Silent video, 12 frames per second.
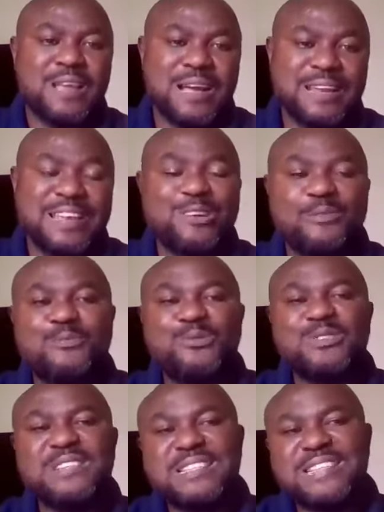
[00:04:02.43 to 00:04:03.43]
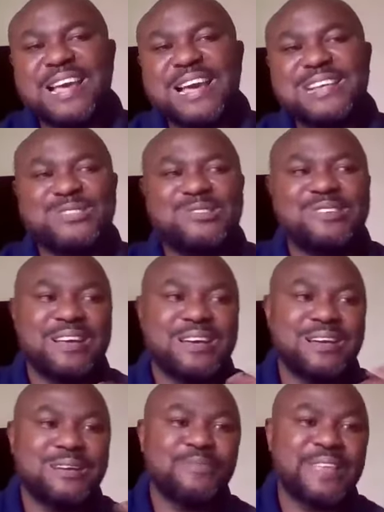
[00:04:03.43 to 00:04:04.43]
At the end of the project, I joined
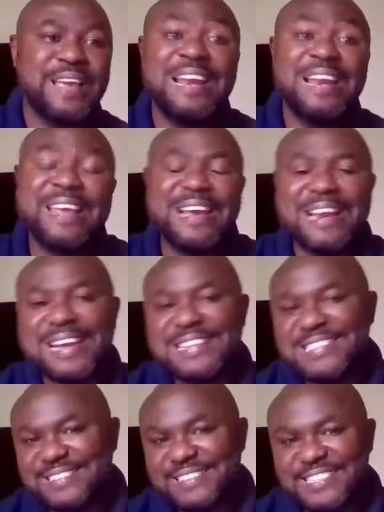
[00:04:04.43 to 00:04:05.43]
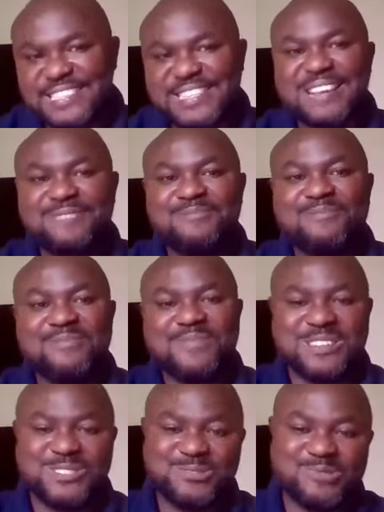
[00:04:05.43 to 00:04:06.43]
Ellen Keller International
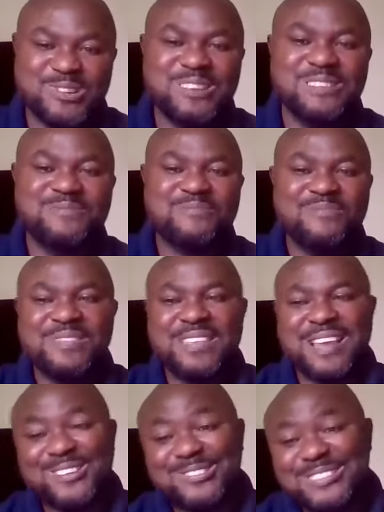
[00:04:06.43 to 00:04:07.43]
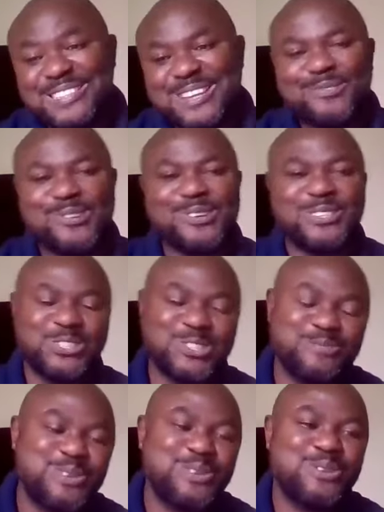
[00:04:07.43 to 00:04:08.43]
as well. I was there for a
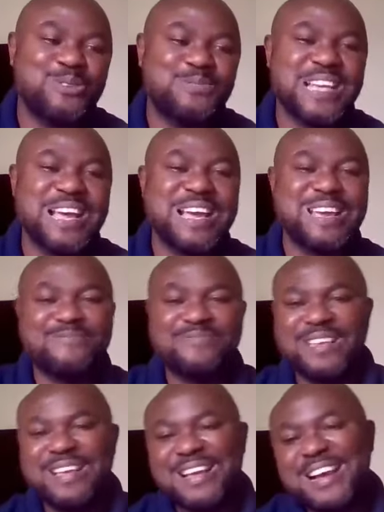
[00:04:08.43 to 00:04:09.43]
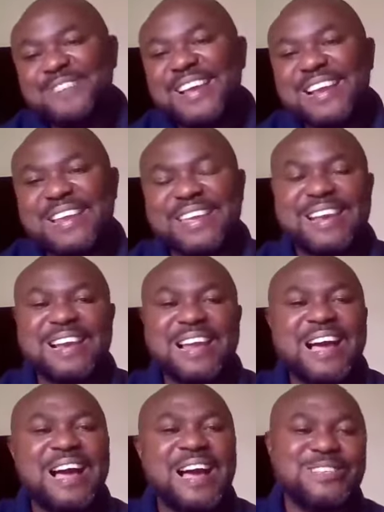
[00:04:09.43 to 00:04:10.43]
short period of time. After Ellen
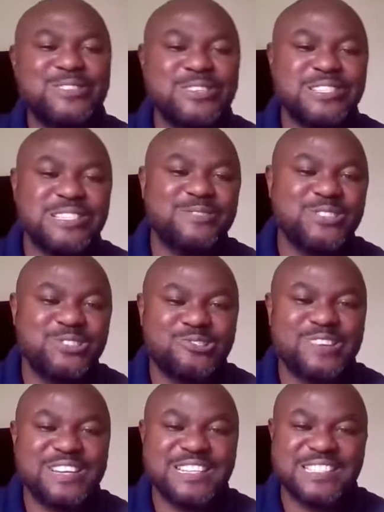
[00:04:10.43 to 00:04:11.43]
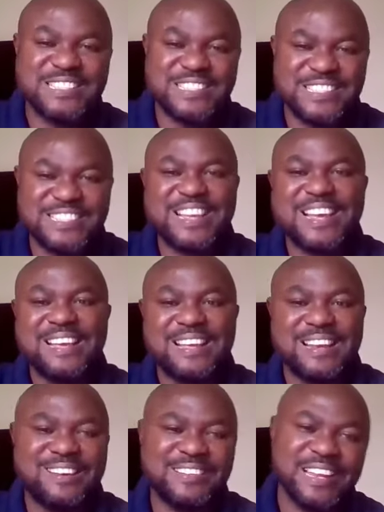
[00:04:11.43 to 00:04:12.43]
Keller, I joined Save the Children International.
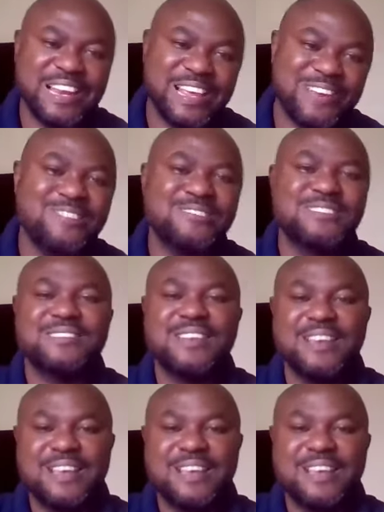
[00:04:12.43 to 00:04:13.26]
I was in Lagos.